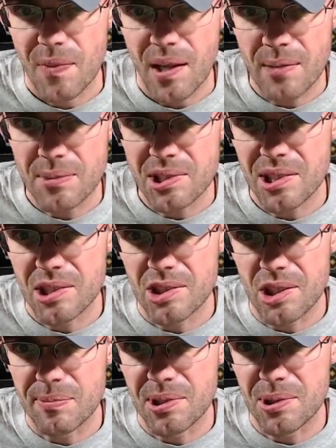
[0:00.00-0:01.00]
just going to
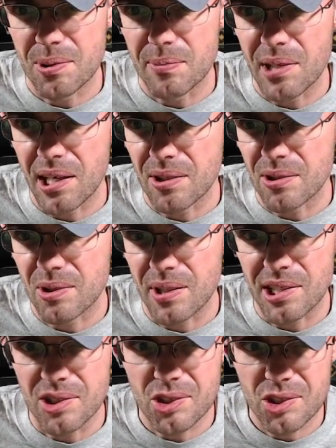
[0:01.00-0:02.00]
jump into a battle so I
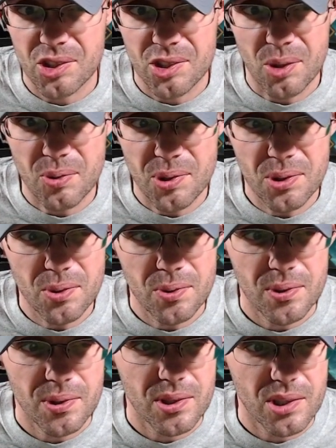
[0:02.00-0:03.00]
can show you
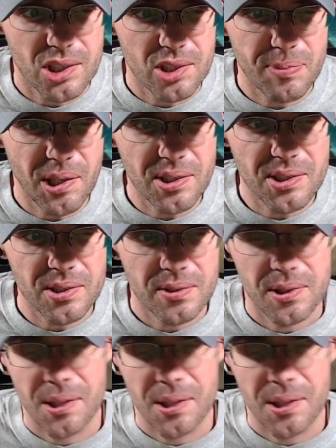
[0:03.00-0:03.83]
the spells.